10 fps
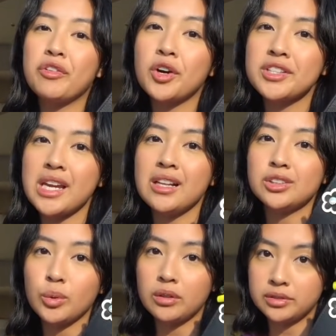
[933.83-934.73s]
Before
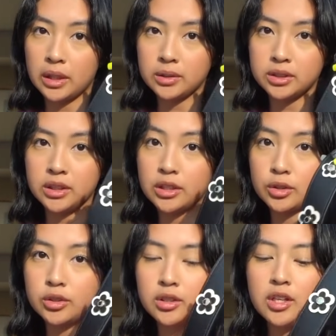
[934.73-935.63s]
sale, 12,000
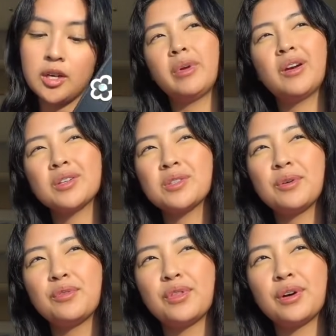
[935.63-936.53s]
ito. Because
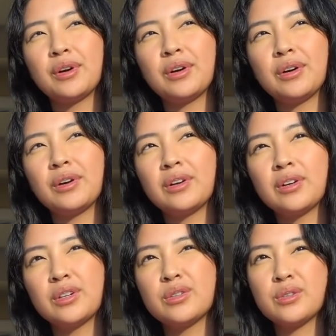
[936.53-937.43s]
of the
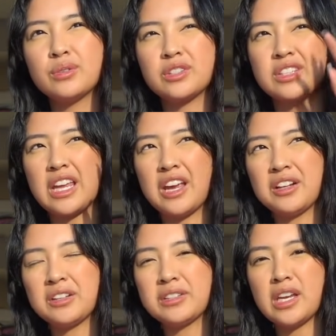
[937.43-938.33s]

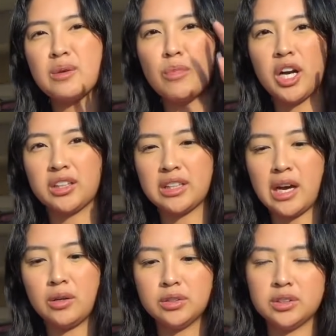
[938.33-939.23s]
sales and
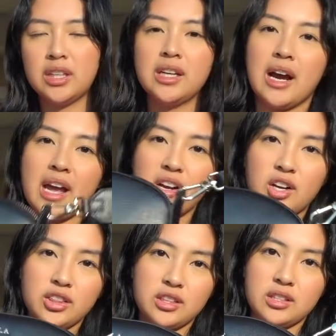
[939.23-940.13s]
markdown, I
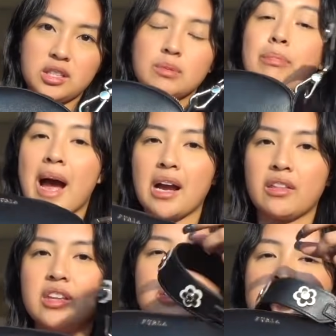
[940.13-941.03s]
got this
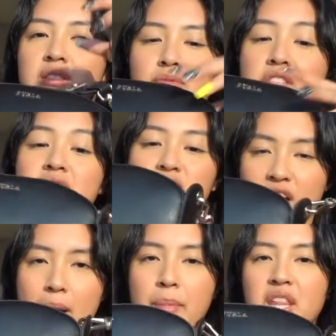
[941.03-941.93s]
bag. This
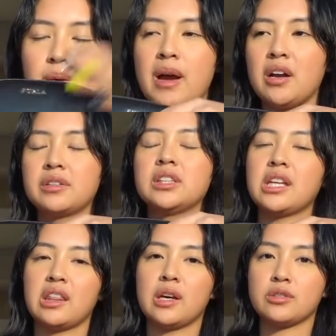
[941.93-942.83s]
strap and the bag for
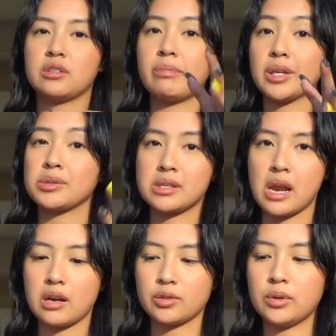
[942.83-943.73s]
10,000 pesos lang.